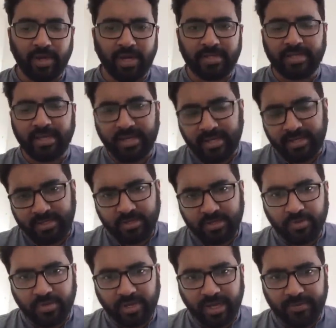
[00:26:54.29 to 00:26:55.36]
So essay, it
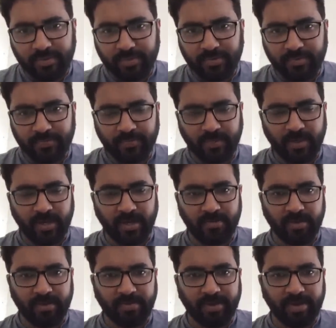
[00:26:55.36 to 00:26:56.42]
is a good time to uh,
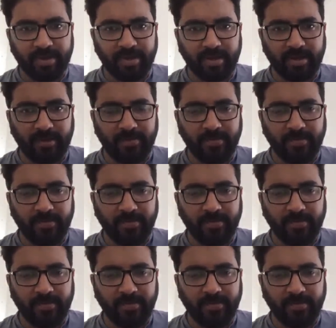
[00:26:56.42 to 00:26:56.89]
prepare uh,